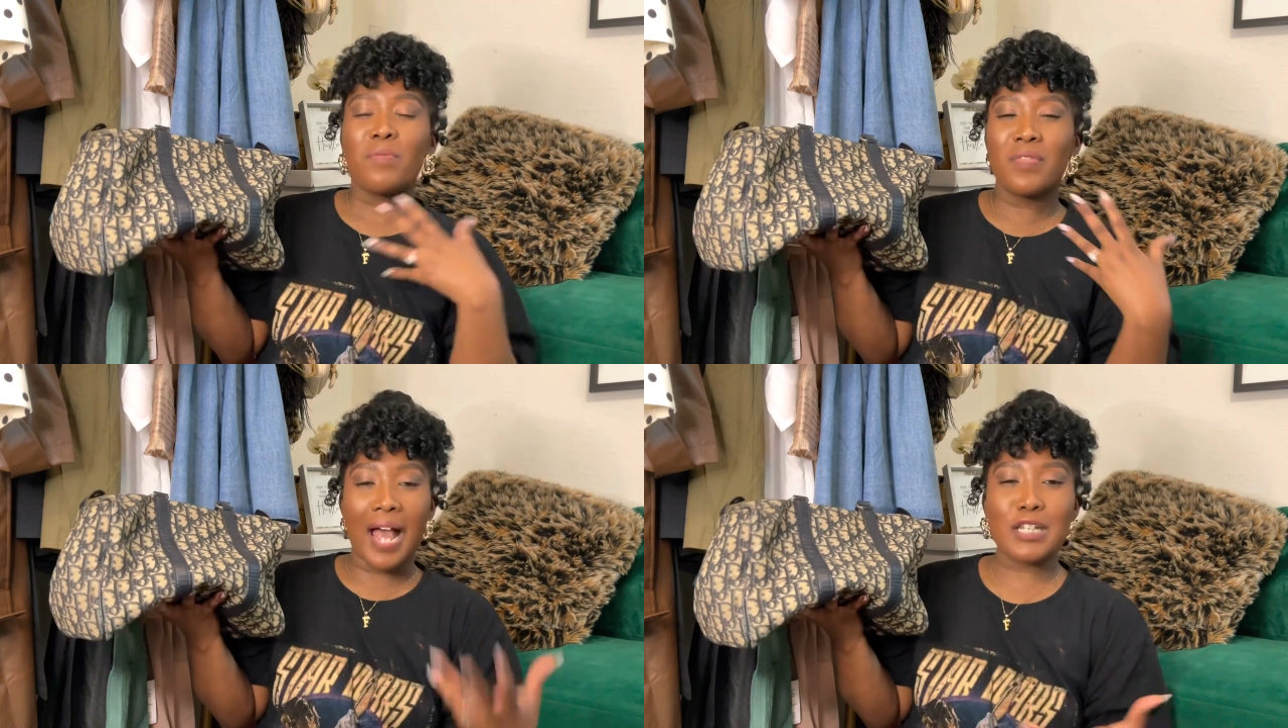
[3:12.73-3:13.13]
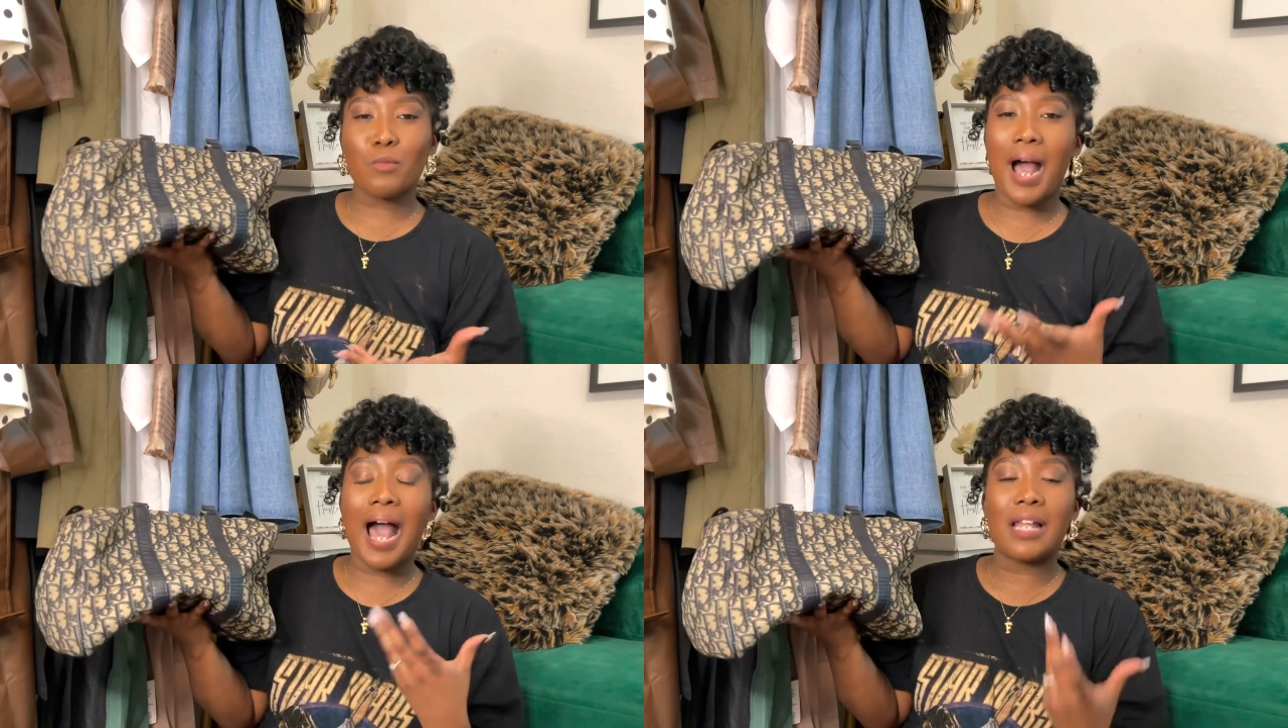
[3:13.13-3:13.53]
That's
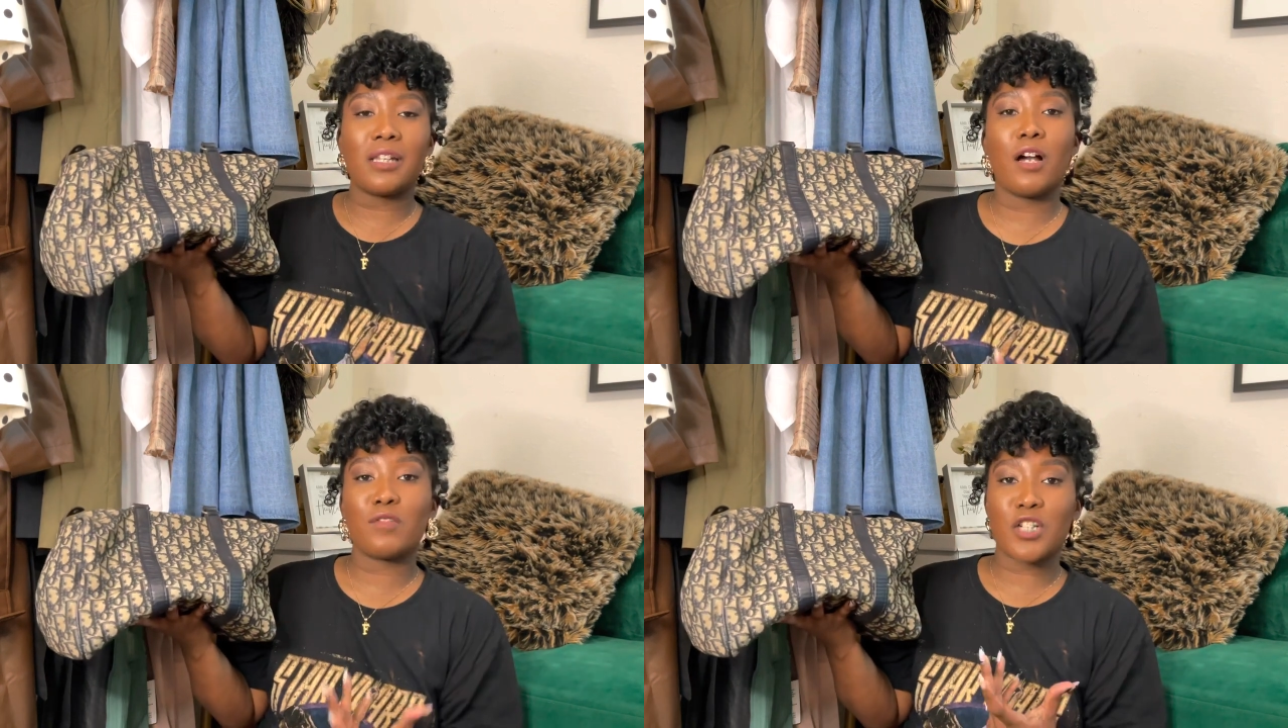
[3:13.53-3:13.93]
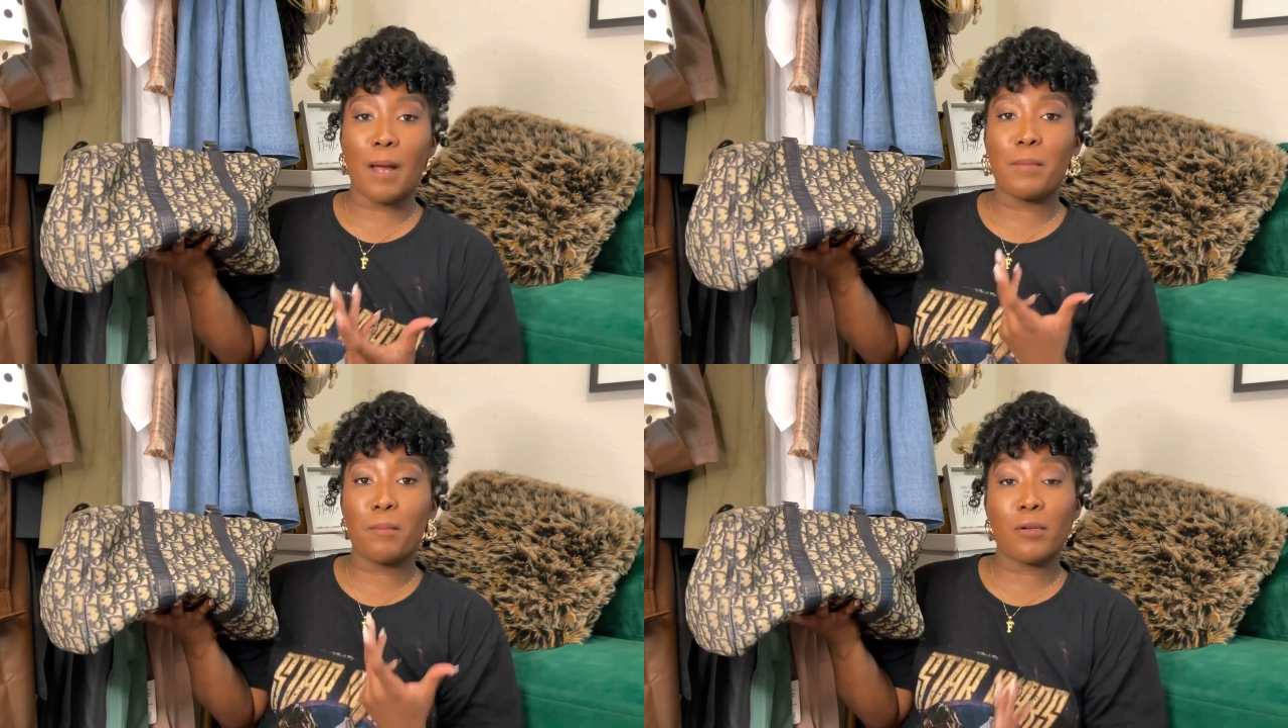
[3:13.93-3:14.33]
why I love
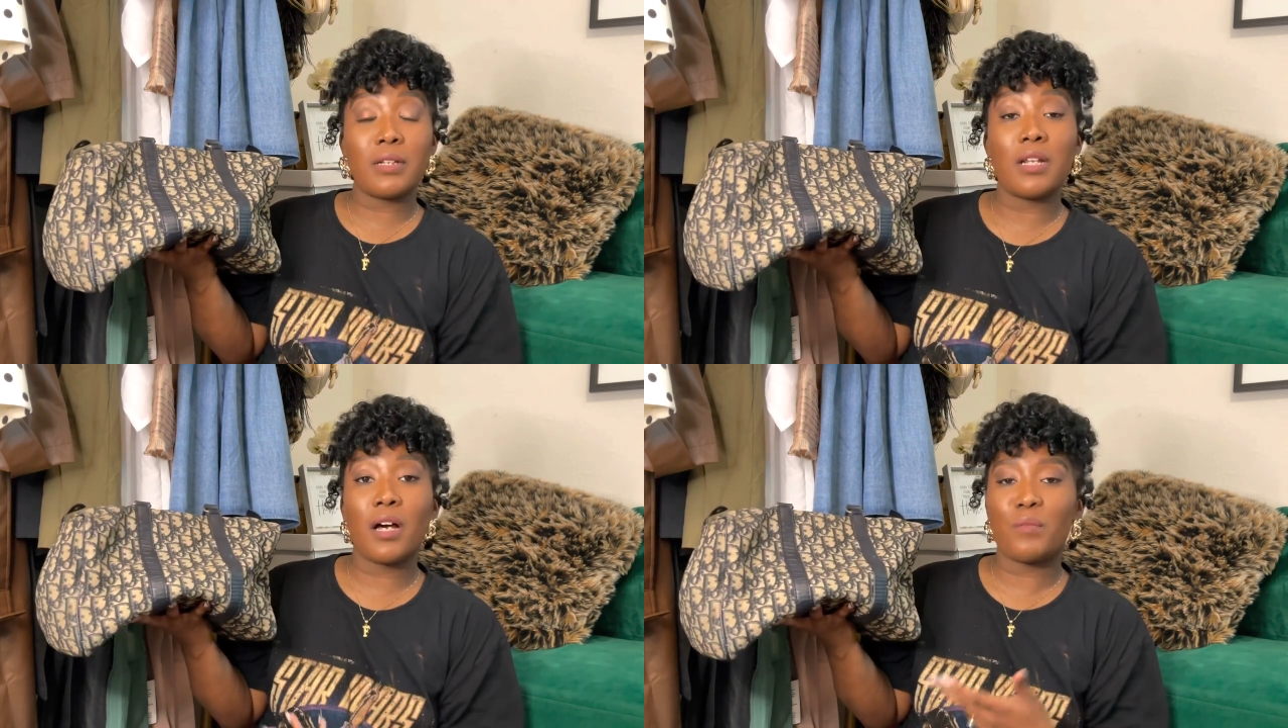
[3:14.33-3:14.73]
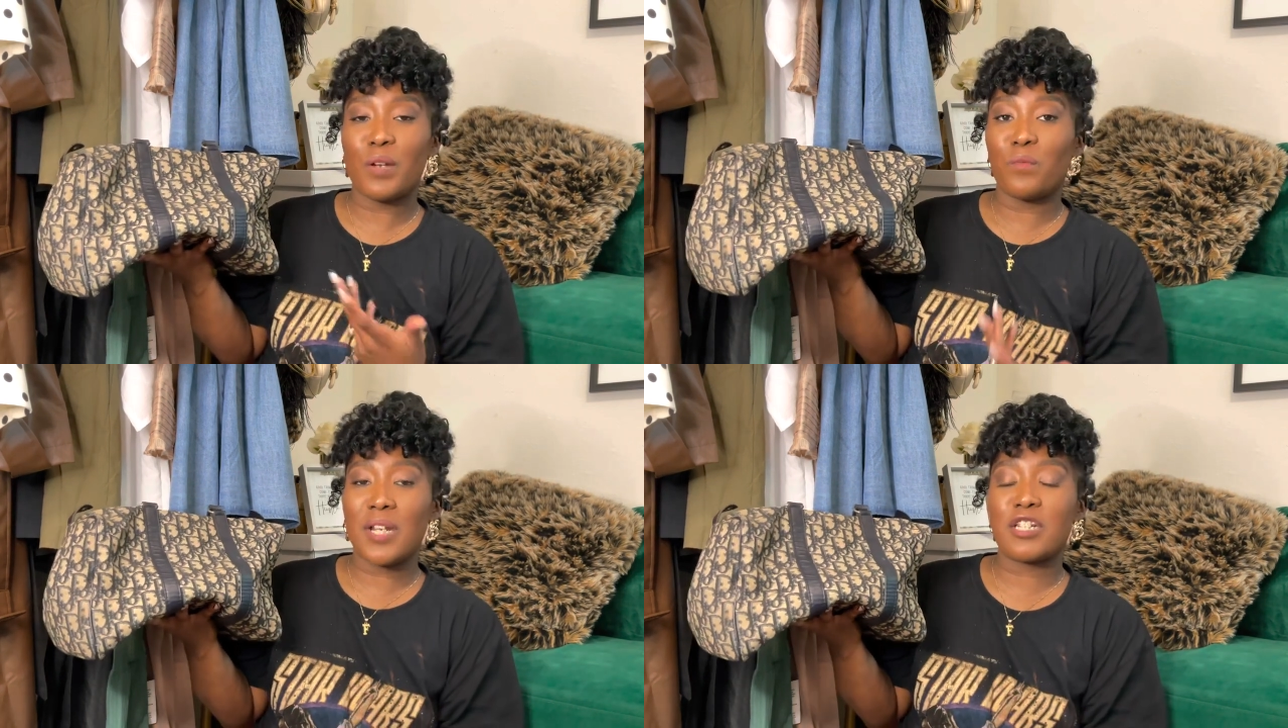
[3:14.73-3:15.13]
shopping pre-loved
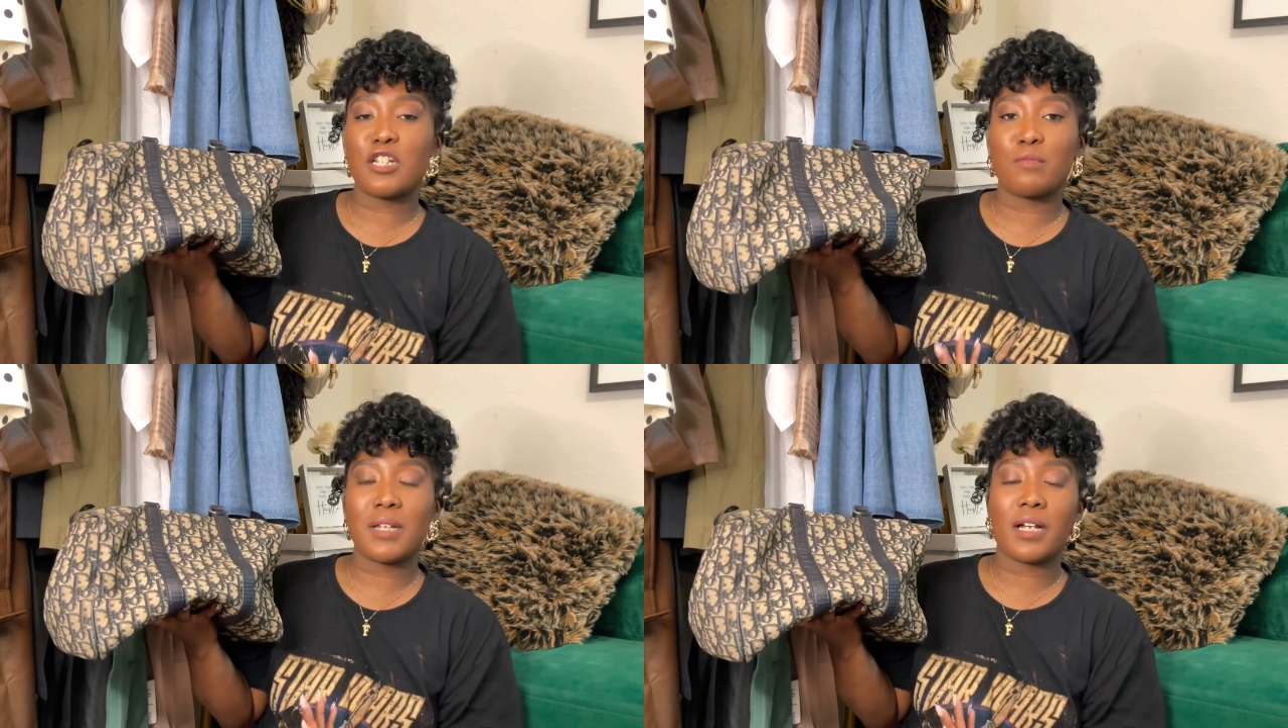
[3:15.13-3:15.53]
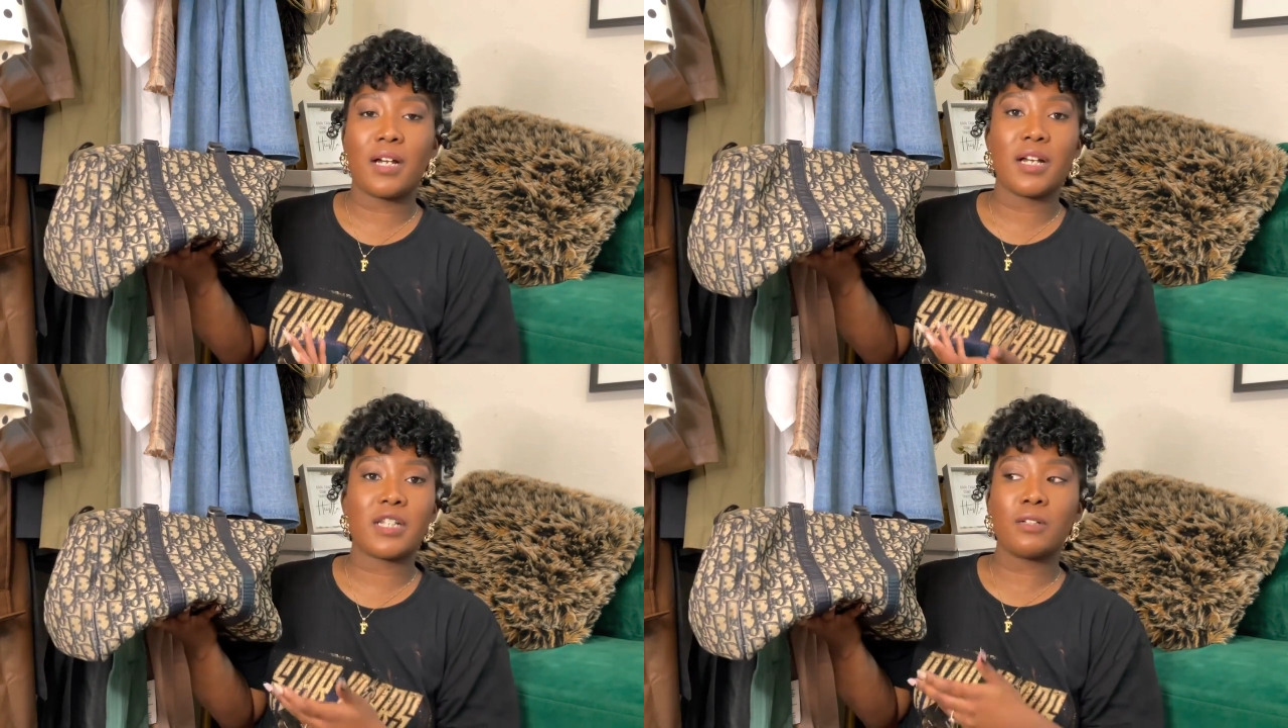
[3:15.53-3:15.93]
and vintage,
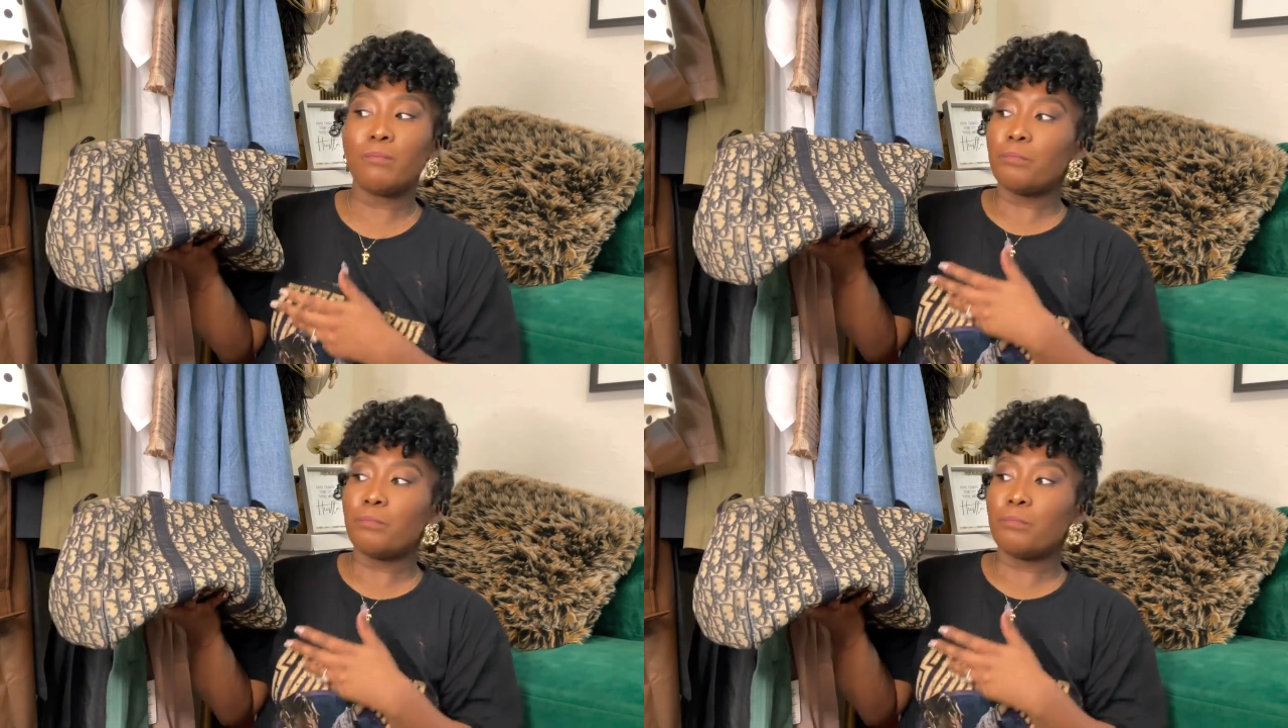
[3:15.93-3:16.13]
because